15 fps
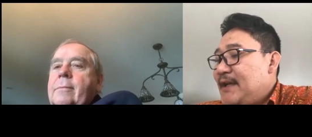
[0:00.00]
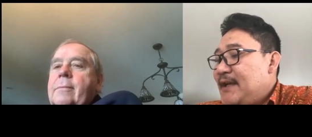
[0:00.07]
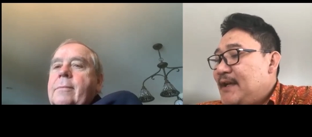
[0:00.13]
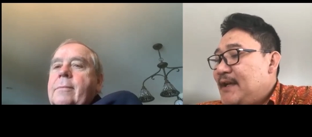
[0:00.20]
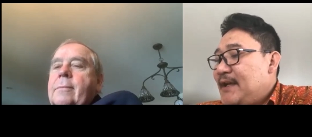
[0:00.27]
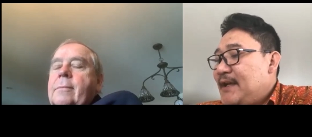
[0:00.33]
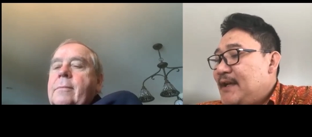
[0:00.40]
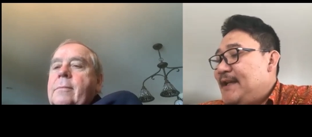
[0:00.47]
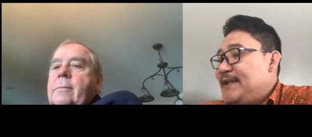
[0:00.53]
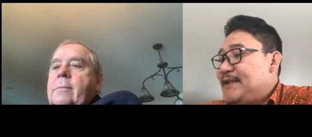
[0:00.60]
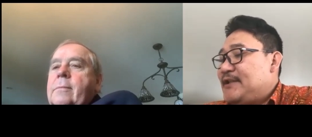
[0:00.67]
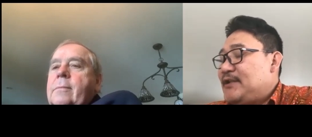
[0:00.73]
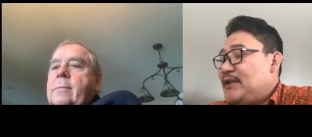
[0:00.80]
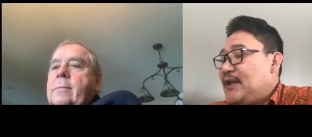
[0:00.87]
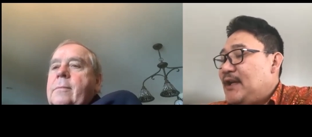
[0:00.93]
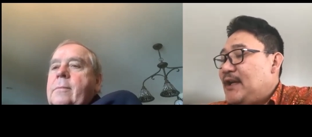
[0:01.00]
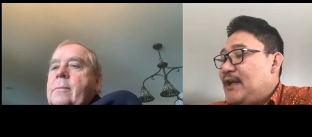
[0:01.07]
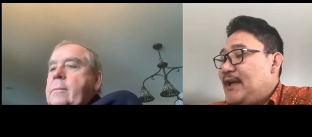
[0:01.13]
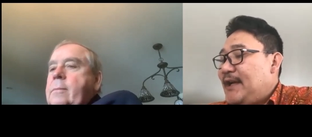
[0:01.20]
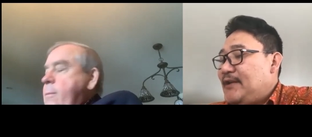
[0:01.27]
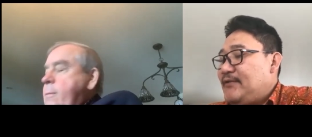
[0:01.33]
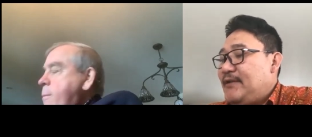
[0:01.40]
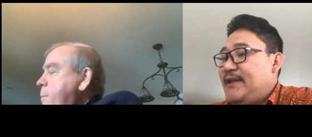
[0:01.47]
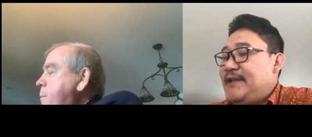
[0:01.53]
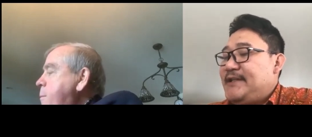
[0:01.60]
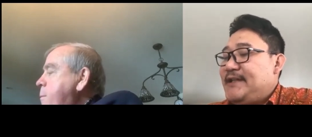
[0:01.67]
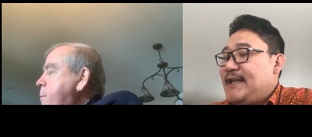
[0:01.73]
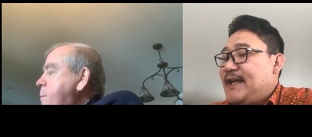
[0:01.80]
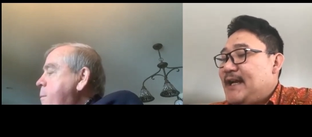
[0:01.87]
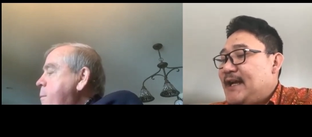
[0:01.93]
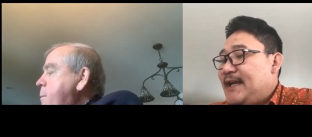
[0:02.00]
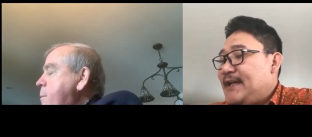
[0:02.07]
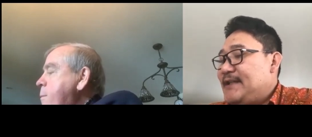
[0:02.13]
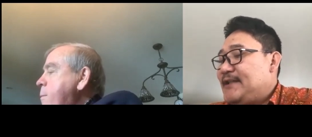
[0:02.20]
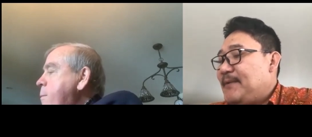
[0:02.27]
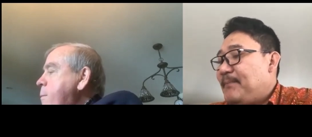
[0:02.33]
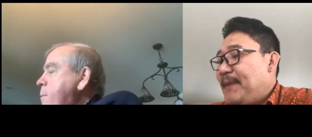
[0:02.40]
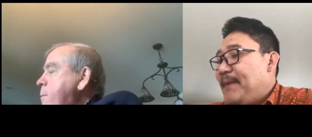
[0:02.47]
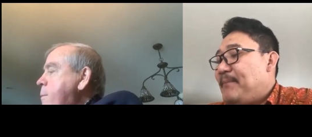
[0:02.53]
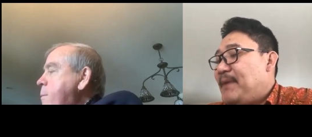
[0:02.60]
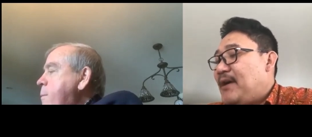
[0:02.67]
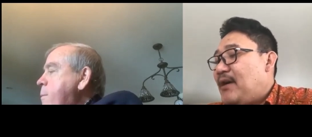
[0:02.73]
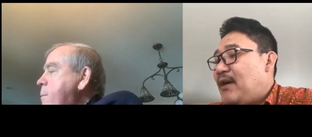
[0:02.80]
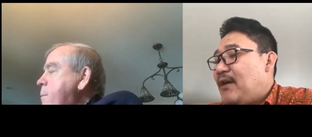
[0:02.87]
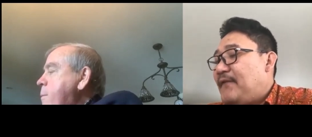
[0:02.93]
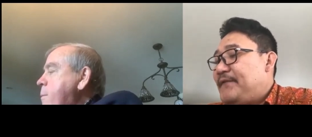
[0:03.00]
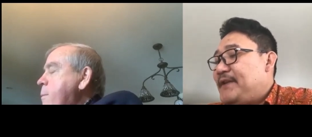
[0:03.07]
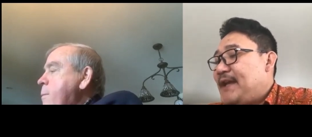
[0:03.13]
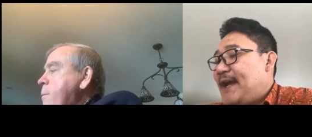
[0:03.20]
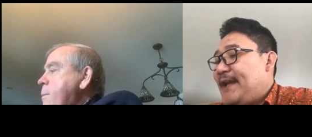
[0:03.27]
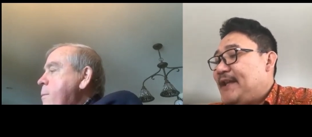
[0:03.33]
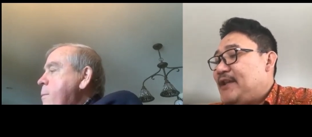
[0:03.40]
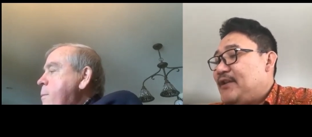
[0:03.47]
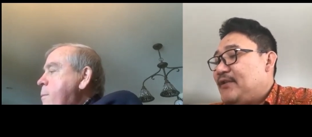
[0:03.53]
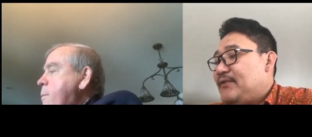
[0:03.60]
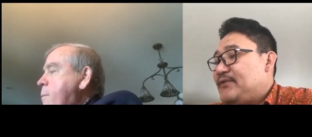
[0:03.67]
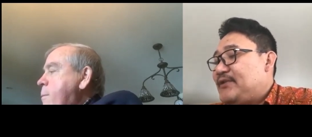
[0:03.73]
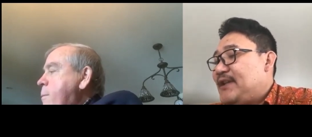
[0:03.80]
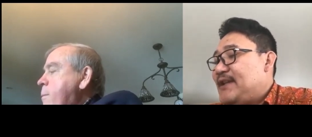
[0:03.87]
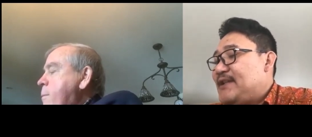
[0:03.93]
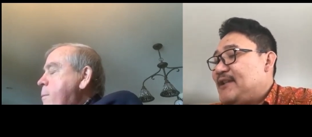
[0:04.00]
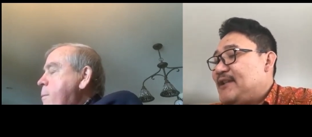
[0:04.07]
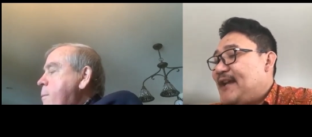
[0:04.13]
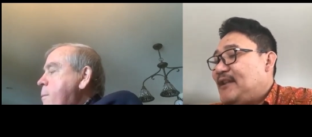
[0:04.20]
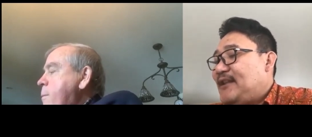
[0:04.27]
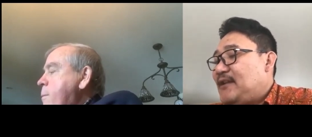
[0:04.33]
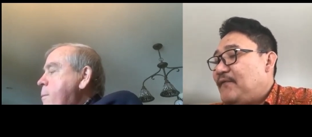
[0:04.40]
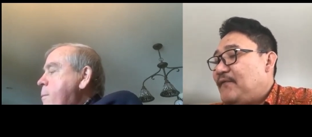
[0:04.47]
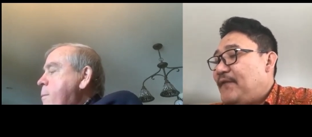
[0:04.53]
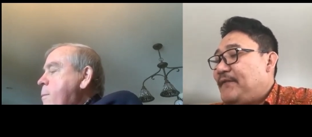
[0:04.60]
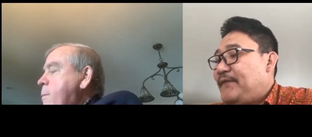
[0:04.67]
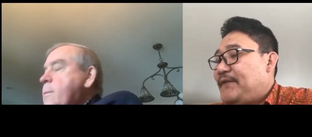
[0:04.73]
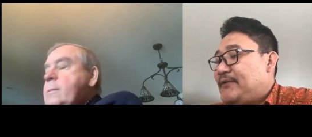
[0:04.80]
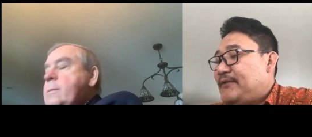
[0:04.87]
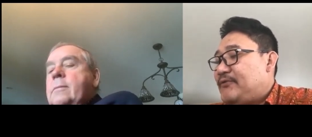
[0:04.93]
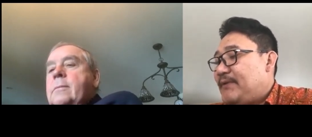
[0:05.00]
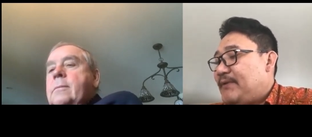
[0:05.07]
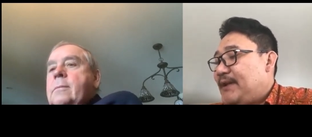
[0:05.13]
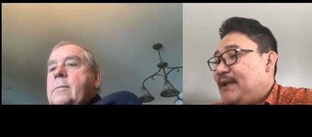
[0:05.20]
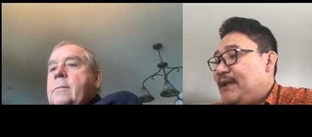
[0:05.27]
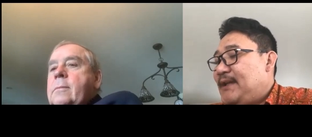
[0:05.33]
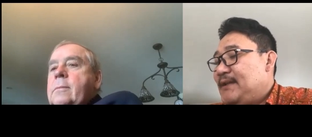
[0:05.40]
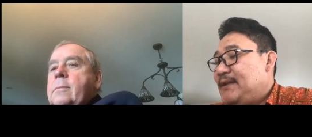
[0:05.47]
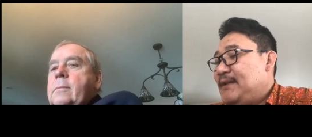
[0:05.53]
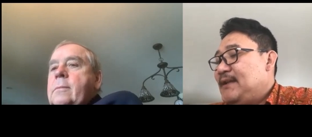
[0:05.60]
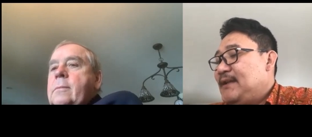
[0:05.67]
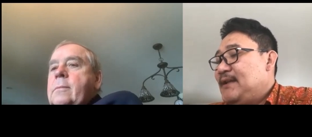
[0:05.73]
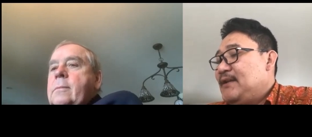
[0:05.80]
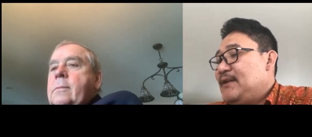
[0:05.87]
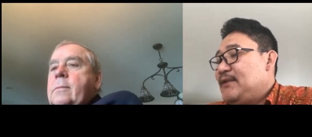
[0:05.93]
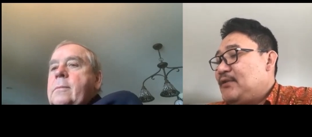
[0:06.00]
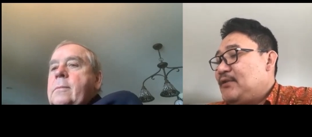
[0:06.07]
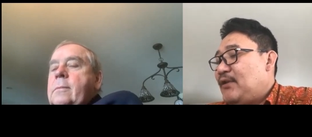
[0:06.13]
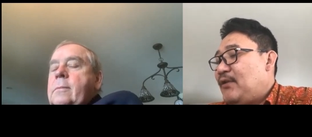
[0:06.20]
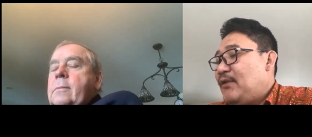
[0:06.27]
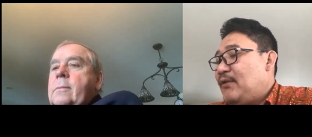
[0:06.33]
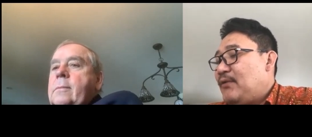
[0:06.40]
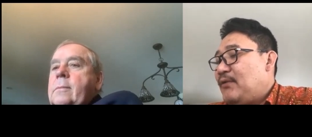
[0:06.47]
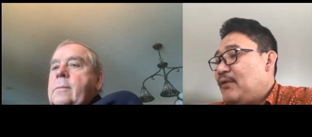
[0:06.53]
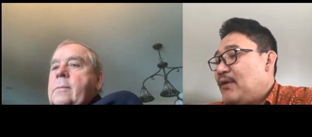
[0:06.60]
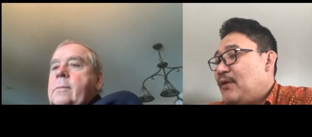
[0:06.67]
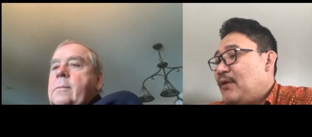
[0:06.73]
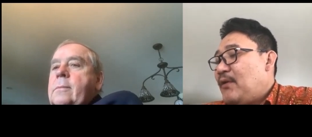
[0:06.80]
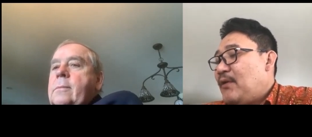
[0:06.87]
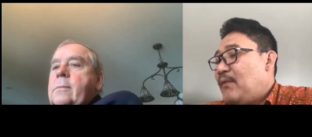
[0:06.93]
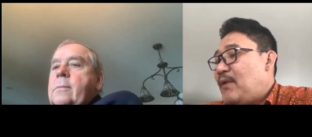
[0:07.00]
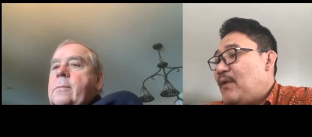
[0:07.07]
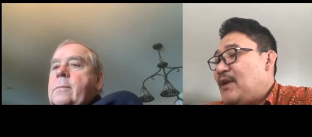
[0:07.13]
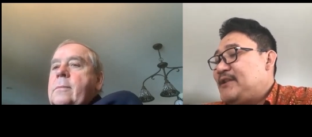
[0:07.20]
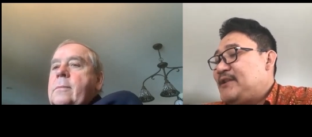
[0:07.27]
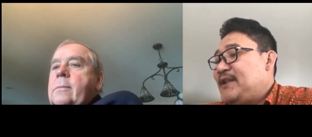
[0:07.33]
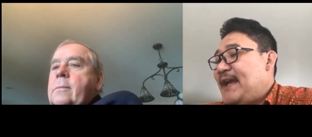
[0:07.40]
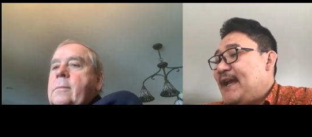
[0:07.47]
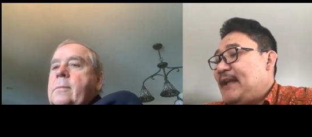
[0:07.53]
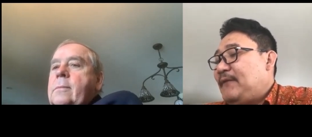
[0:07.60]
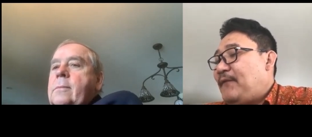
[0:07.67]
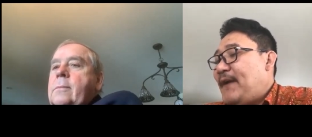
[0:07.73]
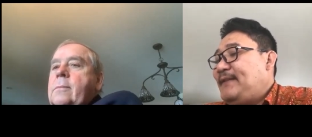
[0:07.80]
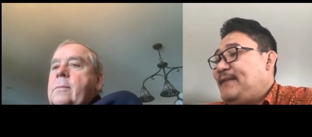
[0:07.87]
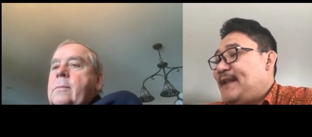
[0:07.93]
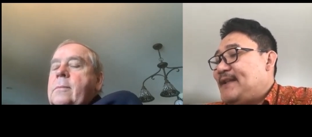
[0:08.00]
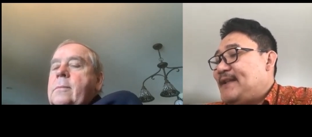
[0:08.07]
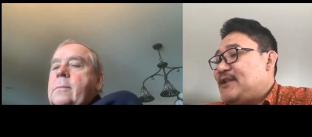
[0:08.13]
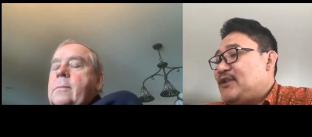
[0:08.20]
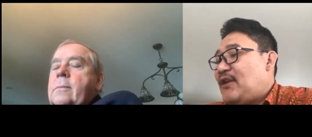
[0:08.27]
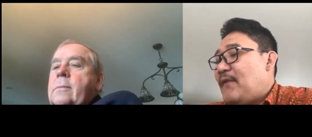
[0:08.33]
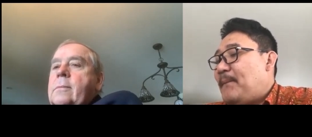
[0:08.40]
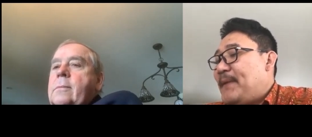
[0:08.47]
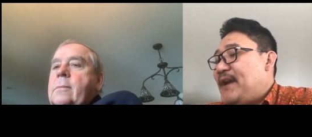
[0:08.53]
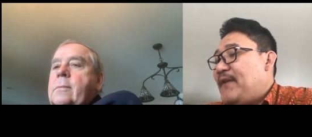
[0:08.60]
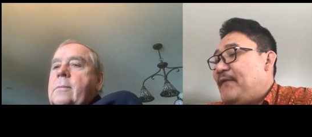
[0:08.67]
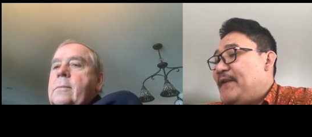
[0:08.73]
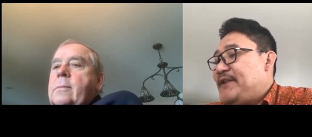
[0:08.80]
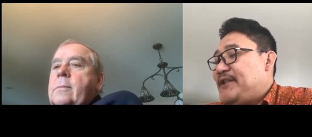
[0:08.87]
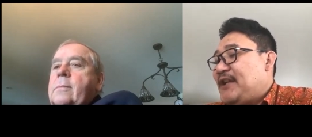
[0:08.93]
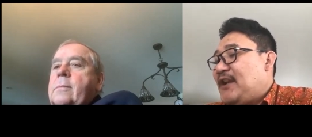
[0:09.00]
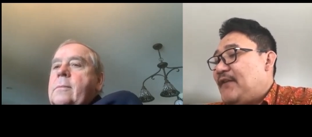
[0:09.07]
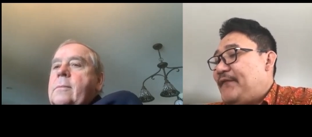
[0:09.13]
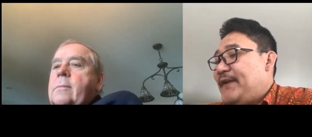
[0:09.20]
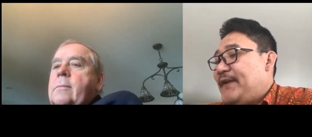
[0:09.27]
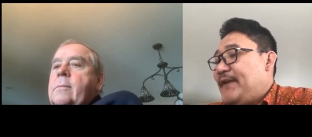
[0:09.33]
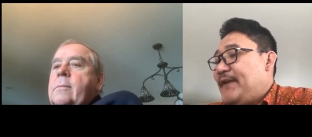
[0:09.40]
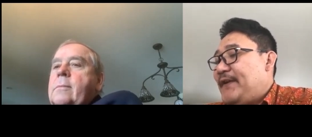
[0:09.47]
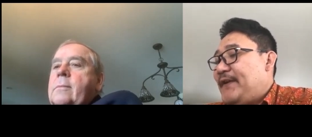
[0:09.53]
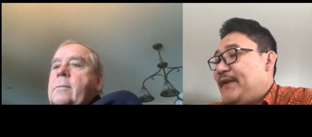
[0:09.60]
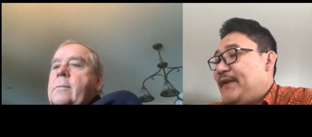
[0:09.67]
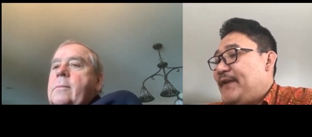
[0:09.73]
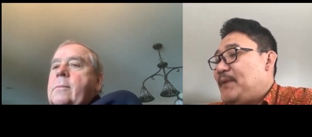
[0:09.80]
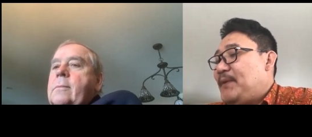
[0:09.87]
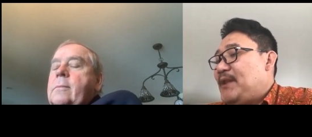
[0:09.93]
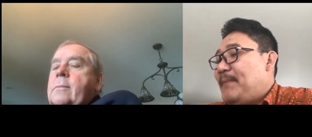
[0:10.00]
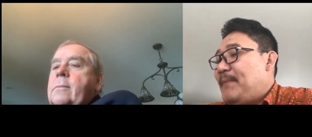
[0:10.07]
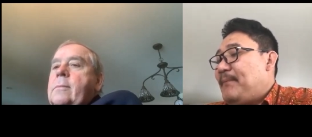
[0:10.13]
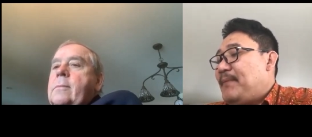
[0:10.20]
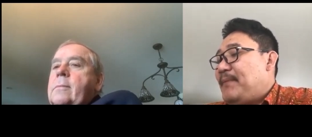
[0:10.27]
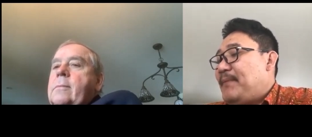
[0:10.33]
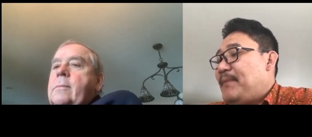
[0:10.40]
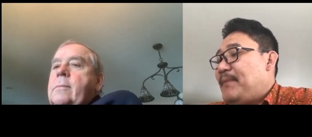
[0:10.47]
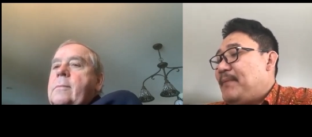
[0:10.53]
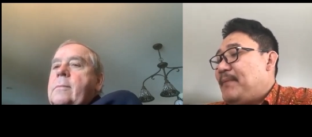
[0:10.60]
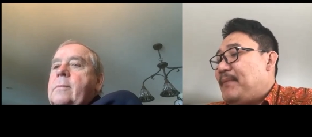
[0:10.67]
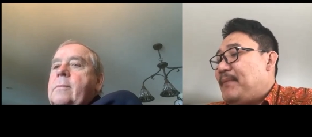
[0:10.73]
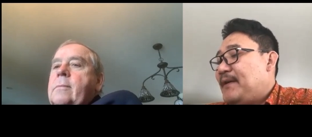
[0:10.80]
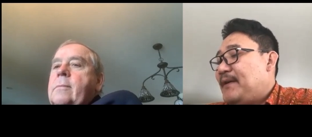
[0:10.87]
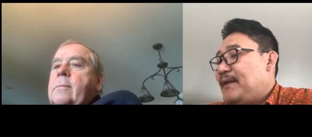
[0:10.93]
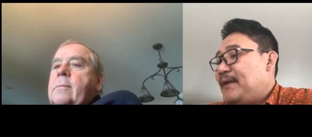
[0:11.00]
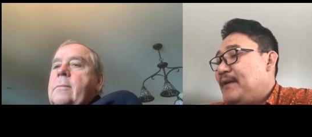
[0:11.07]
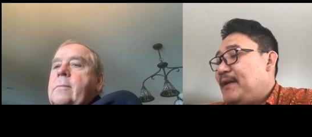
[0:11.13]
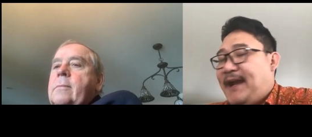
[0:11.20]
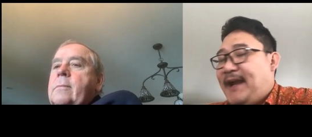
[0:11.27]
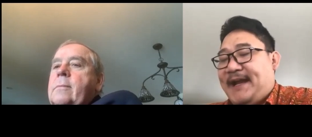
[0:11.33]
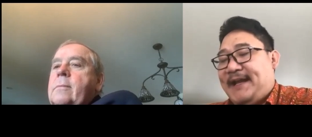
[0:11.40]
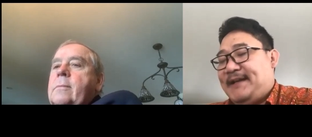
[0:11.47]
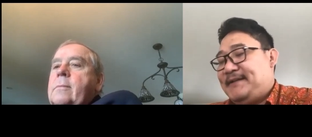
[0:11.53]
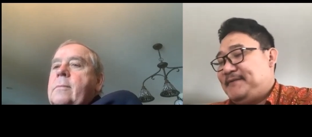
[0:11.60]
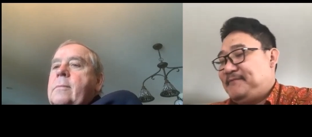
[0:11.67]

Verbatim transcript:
Speaker 1: since uh, Indonesia is the member of the ICAO since 1953, so what's the advantage of beneficial of Indonesia to be the member? And